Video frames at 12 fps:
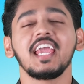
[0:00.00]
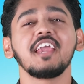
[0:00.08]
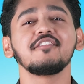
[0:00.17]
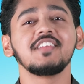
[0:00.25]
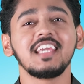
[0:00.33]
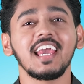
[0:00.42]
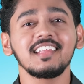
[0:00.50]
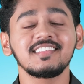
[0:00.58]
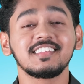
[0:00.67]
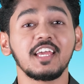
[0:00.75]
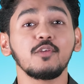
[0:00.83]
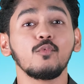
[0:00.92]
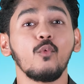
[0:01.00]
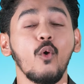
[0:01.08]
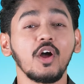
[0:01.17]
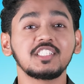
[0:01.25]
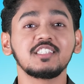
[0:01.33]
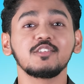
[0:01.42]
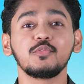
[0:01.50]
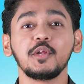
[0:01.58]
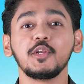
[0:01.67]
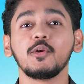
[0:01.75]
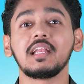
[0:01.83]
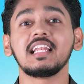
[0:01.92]
If yes, then watch this
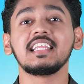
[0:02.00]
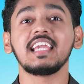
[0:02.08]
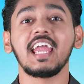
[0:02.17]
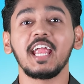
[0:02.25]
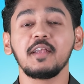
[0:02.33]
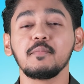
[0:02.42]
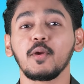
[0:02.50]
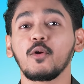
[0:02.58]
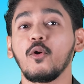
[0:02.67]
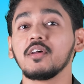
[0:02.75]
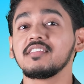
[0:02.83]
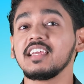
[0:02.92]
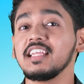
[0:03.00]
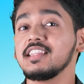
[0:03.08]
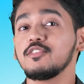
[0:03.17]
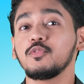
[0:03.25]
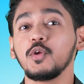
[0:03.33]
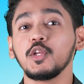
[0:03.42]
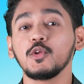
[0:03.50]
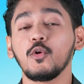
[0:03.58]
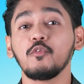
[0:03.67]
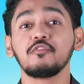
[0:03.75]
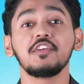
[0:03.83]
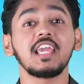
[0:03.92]
video till the end because in this
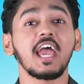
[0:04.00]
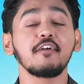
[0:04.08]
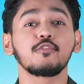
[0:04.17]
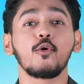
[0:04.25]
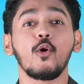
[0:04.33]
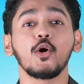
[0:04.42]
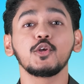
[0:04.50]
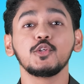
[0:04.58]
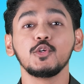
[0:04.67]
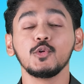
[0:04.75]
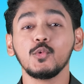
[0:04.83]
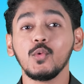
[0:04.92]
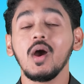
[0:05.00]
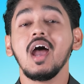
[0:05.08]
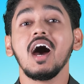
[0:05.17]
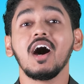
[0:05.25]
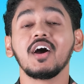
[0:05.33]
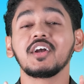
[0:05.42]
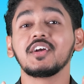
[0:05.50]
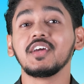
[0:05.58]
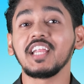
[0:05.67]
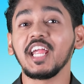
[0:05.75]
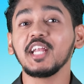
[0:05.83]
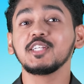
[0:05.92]
video, we have got you a
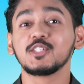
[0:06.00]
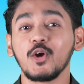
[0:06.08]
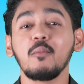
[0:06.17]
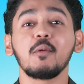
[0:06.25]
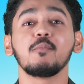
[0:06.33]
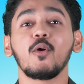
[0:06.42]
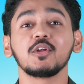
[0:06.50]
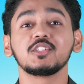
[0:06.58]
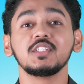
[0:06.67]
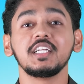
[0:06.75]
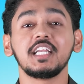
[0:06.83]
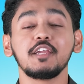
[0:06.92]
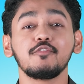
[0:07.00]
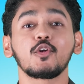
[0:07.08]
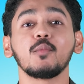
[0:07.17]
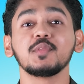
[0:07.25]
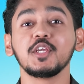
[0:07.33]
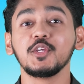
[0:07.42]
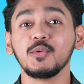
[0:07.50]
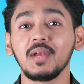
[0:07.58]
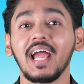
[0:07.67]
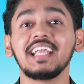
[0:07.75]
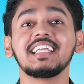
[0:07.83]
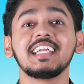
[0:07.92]
great job opportunity from the
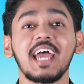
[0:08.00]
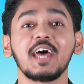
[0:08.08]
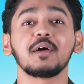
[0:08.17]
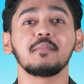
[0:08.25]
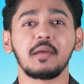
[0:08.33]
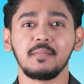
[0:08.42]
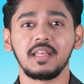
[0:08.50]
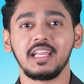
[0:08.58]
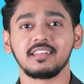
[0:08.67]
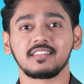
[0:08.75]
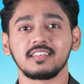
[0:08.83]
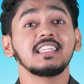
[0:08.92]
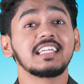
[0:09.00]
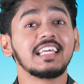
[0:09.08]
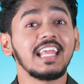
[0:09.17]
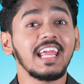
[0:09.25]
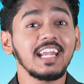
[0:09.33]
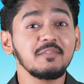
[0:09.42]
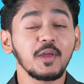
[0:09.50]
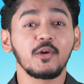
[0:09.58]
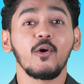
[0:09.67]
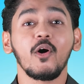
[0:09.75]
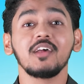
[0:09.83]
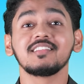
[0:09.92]
United Arab Emirates. Great
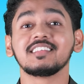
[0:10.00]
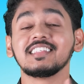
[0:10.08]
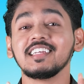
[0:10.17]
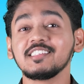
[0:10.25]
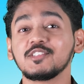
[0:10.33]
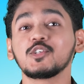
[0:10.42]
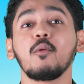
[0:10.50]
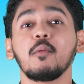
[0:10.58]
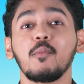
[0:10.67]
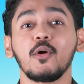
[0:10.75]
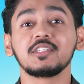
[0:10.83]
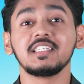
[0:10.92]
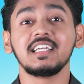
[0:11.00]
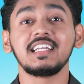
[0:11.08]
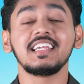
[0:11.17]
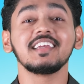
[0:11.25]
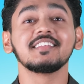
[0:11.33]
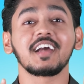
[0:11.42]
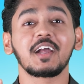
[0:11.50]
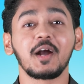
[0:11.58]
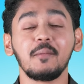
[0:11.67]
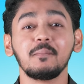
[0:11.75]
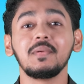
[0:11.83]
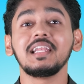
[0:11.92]
because this job opportunity is a
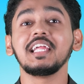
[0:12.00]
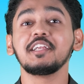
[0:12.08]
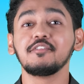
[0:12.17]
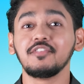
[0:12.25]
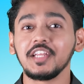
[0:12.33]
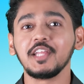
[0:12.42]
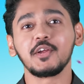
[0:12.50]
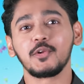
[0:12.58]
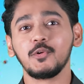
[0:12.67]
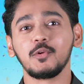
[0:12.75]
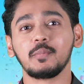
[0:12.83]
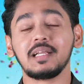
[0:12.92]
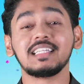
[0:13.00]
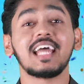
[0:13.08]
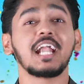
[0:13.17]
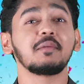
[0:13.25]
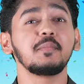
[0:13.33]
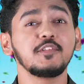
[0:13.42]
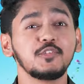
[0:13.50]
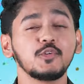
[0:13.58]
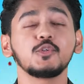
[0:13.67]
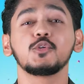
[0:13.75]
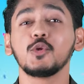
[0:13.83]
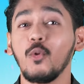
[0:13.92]
complete free recruitment. That means
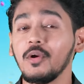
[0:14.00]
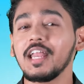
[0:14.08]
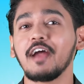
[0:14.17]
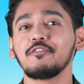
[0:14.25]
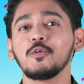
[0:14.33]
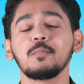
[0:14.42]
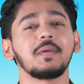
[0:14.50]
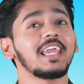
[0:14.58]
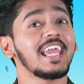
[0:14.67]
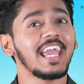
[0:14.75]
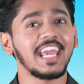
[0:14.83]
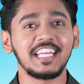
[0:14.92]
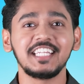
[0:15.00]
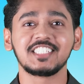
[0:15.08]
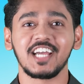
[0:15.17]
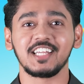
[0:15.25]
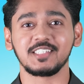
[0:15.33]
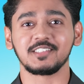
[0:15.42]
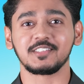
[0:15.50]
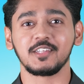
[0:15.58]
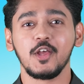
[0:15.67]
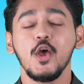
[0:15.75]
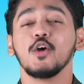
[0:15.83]
you don't have to pay any charges.